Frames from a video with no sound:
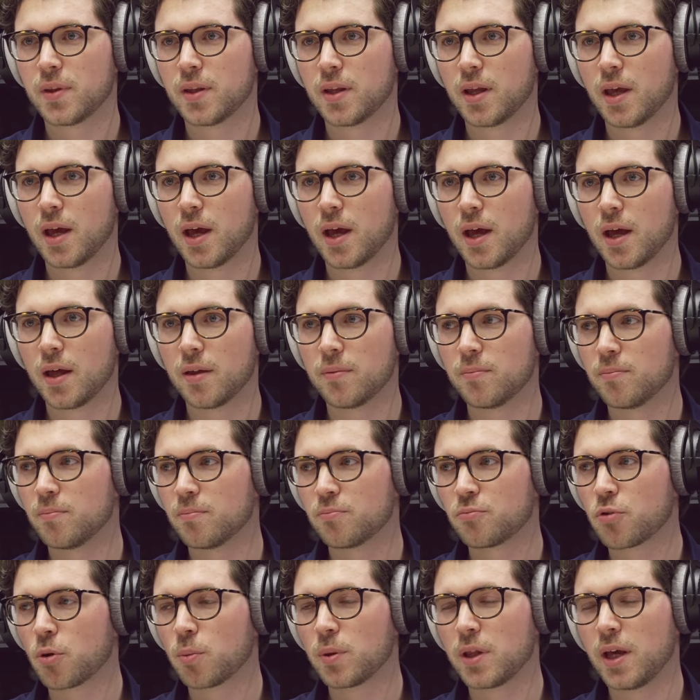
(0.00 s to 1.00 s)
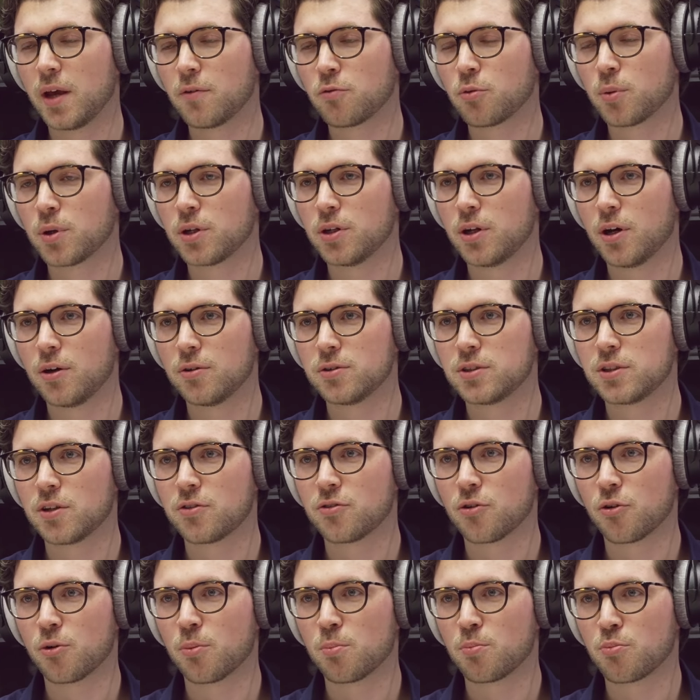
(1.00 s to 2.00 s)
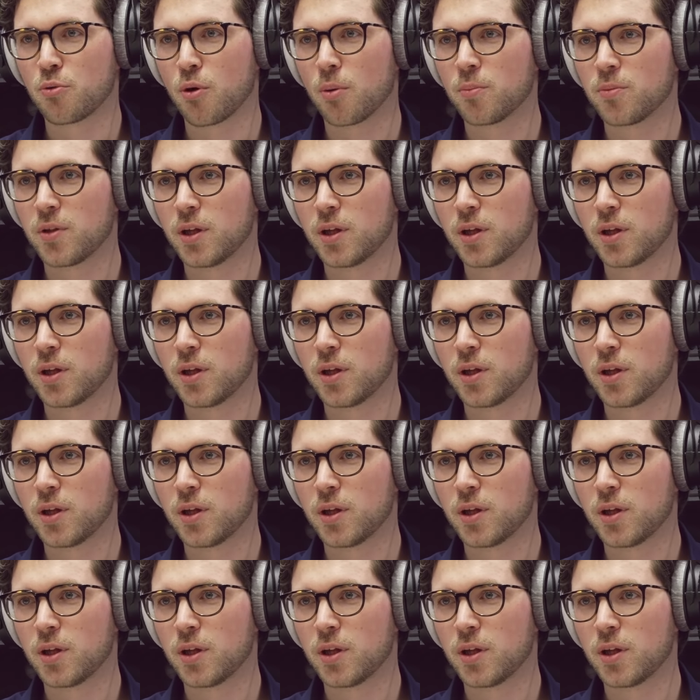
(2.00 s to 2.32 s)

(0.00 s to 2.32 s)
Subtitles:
And probably everyone knows the term prompt